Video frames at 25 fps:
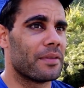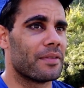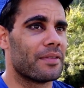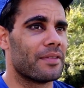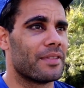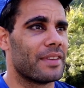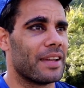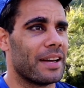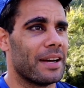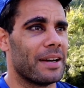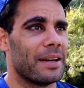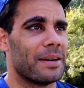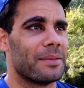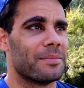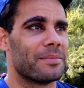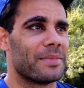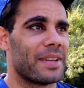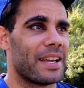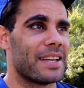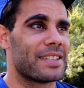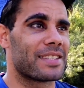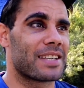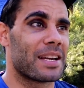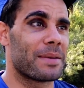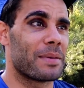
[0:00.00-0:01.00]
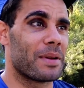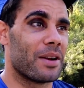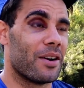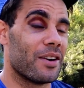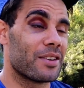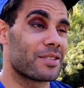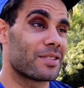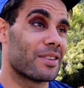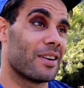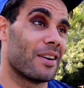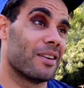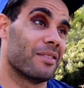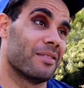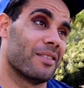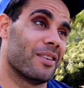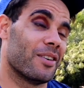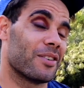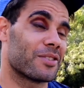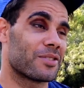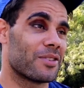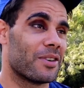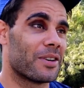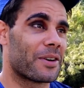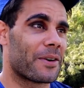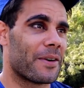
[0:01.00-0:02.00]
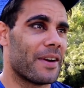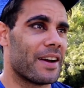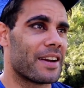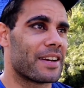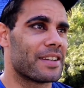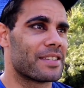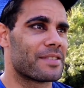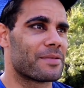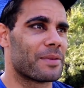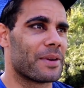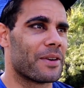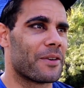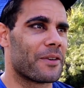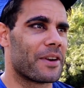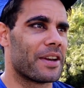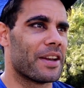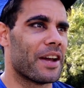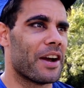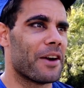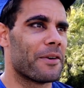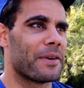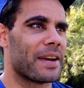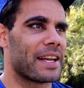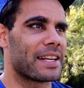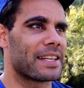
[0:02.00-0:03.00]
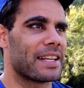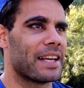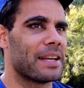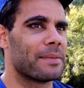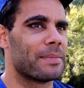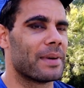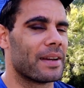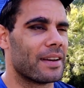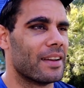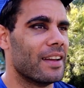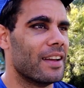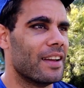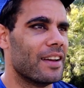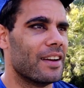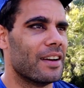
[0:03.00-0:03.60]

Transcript: And um, yeah, it's going to be a hostile hostile crowd as we already know in Adelaide, but